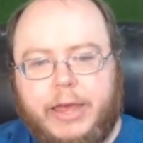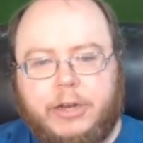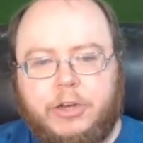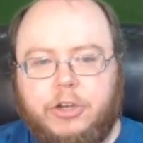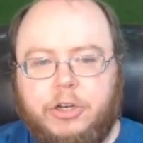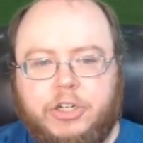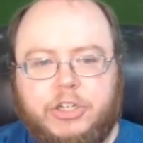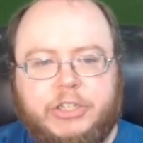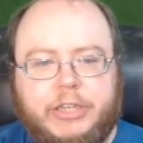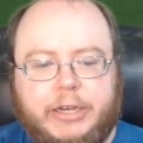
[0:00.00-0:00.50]
And
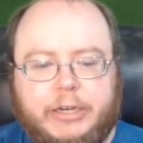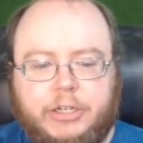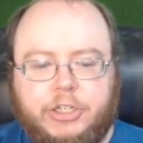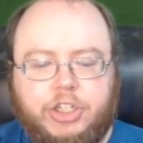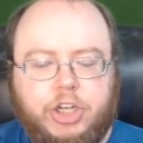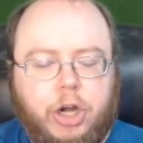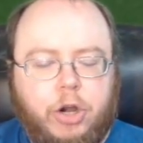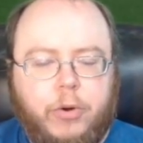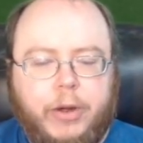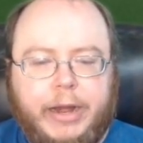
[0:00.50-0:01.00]
you just like
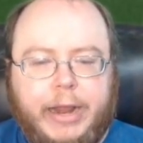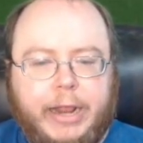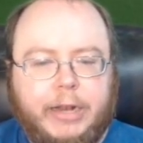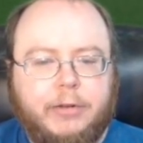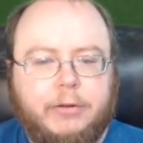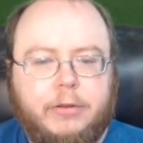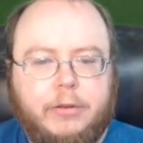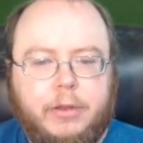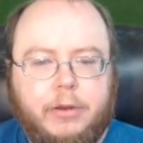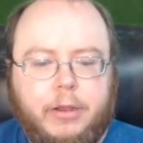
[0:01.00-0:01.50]
generate
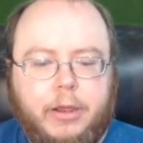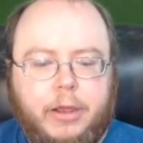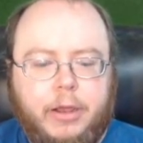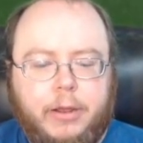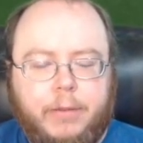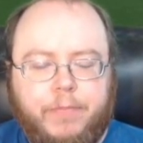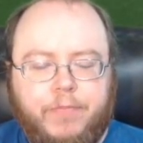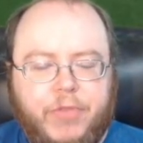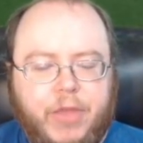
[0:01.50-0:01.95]
a